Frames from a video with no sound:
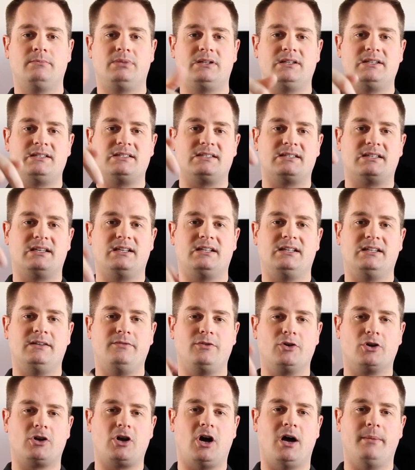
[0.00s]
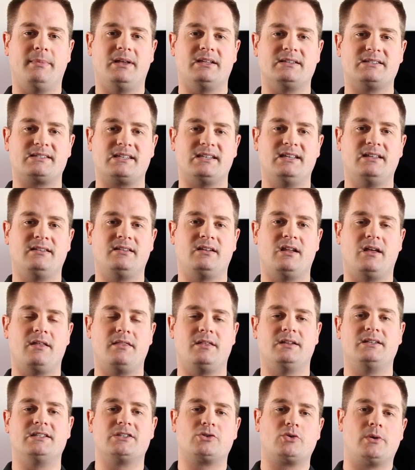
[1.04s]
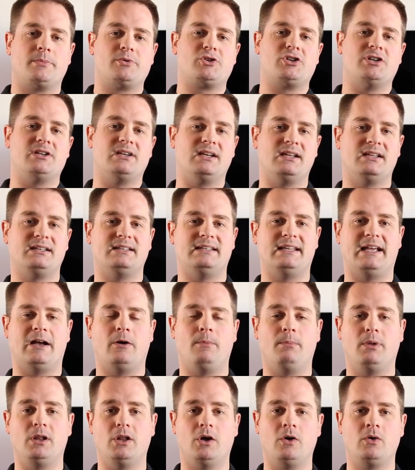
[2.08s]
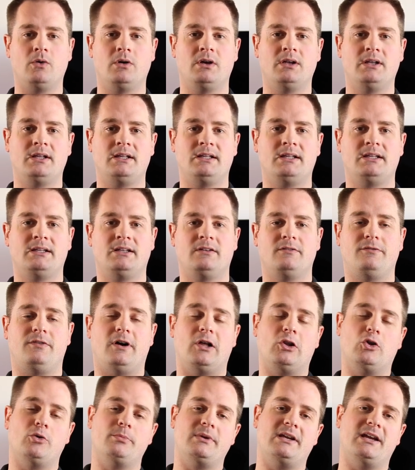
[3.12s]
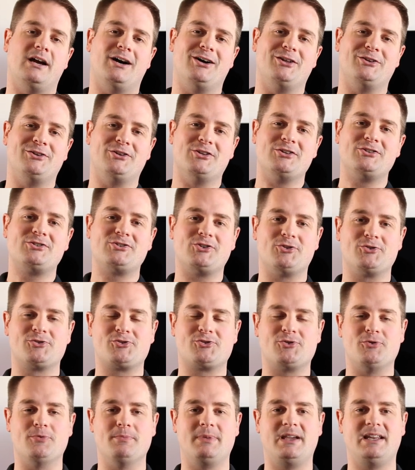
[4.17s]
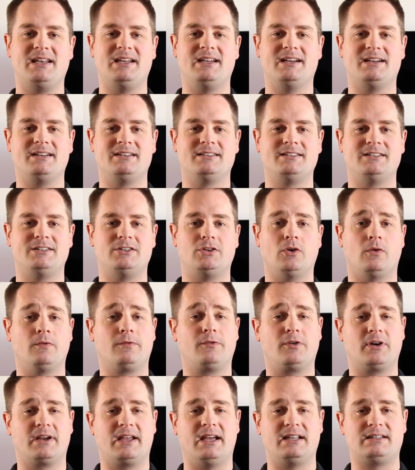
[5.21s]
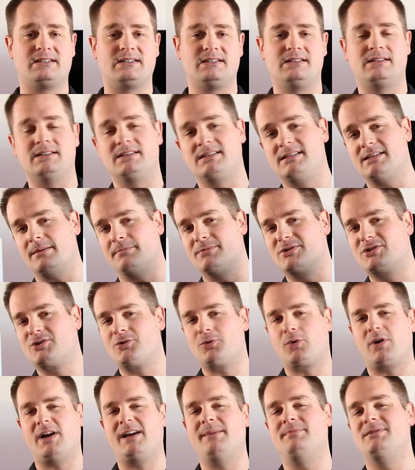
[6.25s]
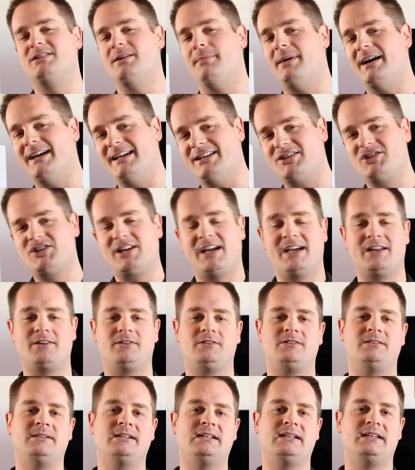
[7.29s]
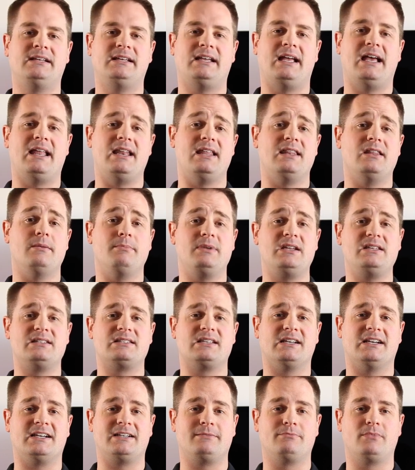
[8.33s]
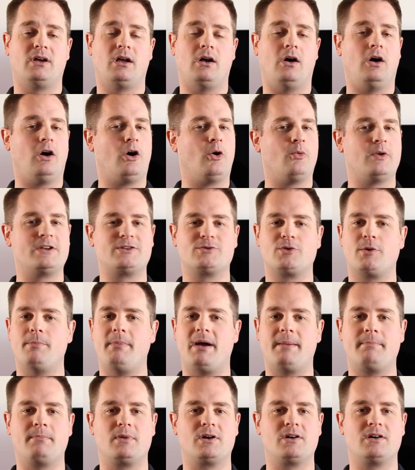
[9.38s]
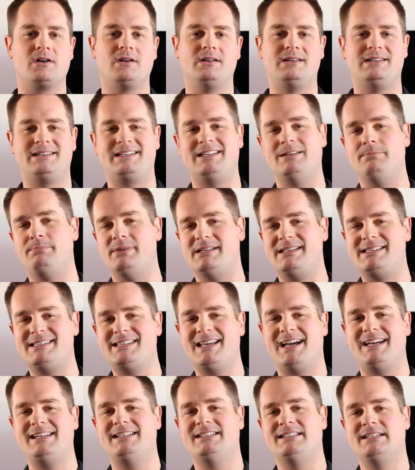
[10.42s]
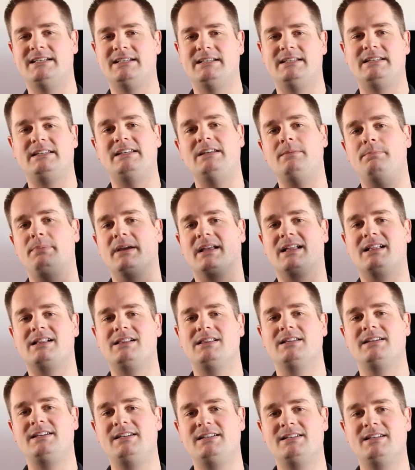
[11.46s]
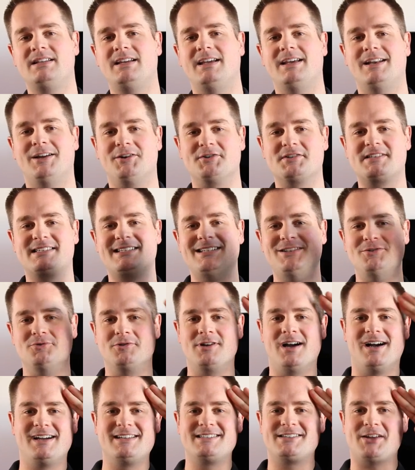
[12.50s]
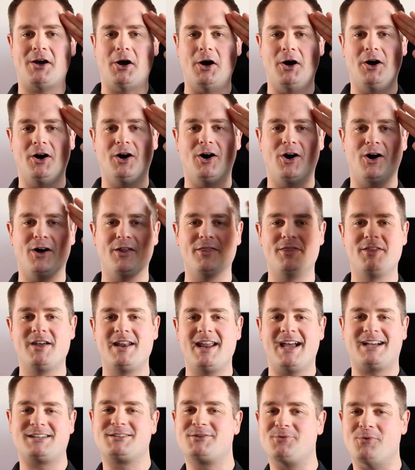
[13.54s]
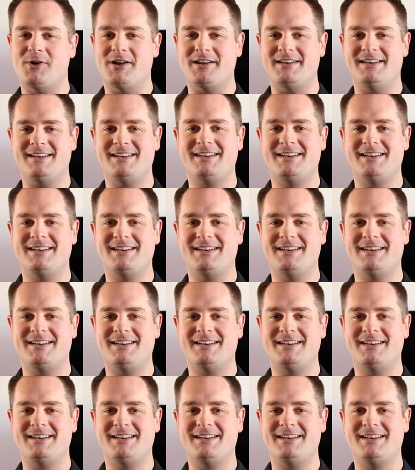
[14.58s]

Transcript: Please leave your comments in the description down below. Follow me on social media. Don't forget to subscribe to my channel. And in the meantime, always remember to keep it tight, keep it clean, and I'll see you guys on the next one.